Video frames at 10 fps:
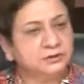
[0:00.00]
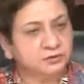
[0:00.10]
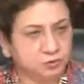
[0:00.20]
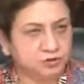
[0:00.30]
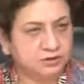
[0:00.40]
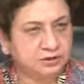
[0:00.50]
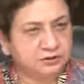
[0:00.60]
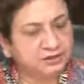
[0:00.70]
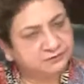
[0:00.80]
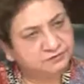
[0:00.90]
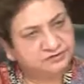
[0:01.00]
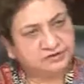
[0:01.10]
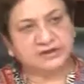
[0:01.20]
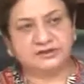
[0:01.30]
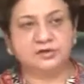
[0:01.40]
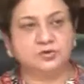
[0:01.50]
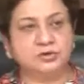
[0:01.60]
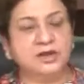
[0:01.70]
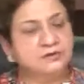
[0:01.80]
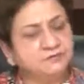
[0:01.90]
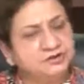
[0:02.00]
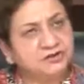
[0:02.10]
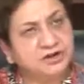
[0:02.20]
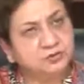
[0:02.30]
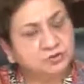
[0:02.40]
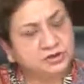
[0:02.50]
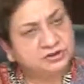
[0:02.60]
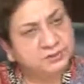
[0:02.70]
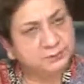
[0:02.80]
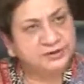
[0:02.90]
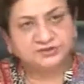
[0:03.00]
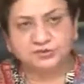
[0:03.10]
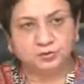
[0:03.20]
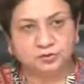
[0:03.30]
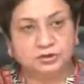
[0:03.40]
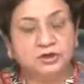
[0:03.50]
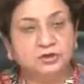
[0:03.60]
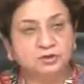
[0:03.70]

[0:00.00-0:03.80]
donor. Then we select a donor and we try to take the best donor.